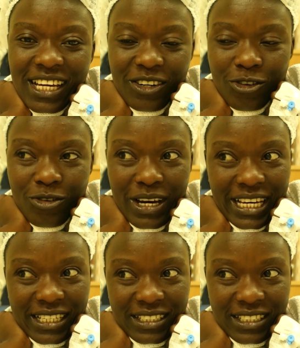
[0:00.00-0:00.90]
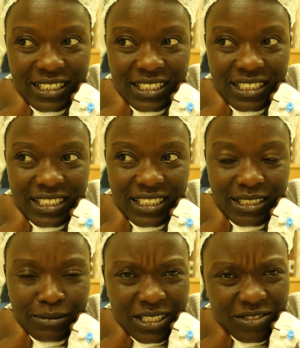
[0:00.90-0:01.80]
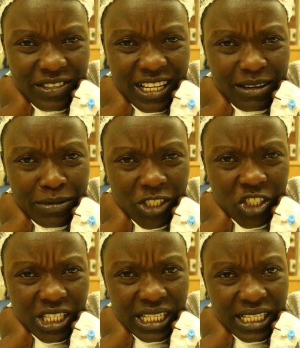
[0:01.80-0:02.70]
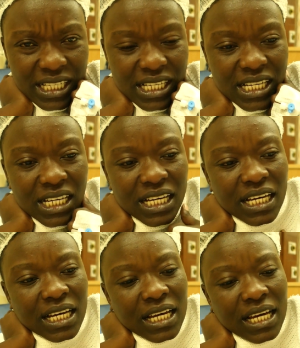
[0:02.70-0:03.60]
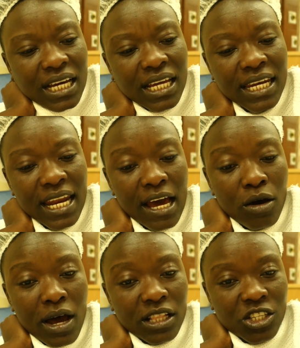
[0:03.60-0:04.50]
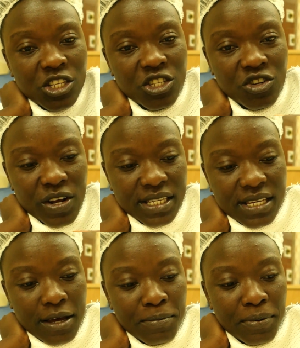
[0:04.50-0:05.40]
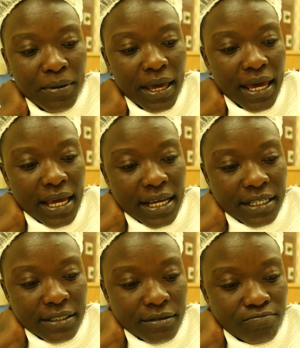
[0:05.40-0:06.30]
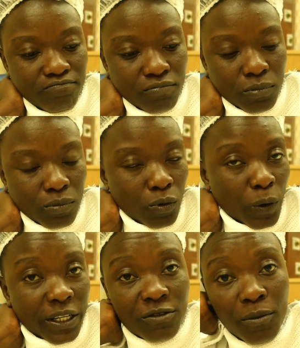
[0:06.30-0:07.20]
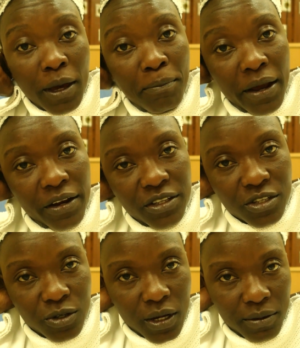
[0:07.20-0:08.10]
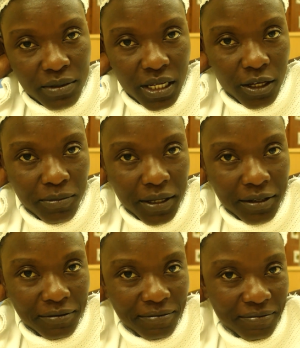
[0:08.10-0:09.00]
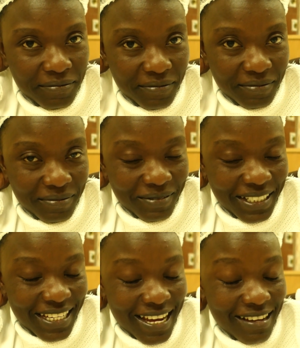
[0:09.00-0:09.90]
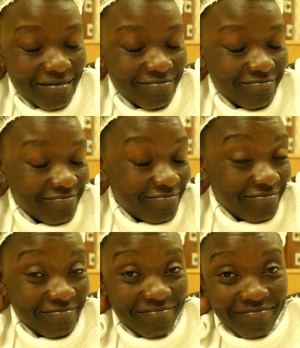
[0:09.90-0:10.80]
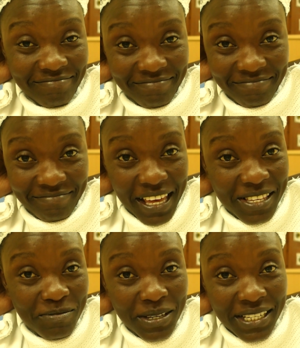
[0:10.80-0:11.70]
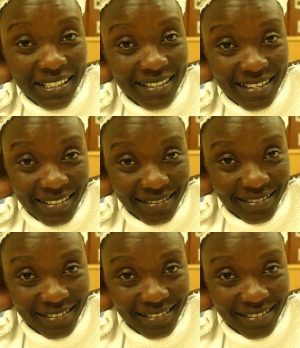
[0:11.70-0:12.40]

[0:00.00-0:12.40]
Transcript: I don't know why. I'm just feeling a bit chilly. Now I'll just dress up and wait for my parents to come take me. But yeah, that's been it.